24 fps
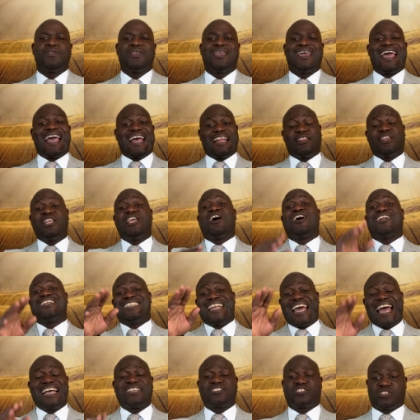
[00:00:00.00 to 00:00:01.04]
had the
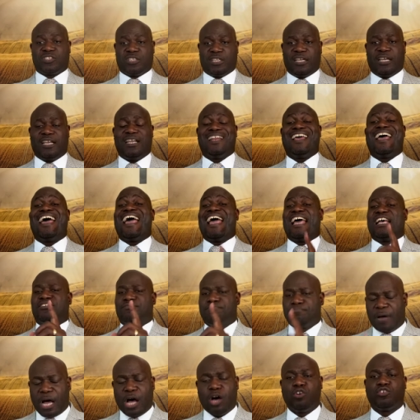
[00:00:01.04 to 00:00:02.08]
audacity to ask
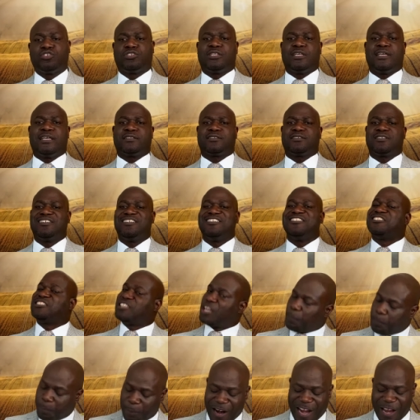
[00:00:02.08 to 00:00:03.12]
Moses
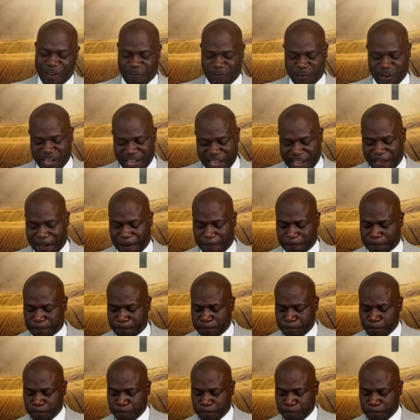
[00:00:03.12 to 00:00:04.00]
to pray for him.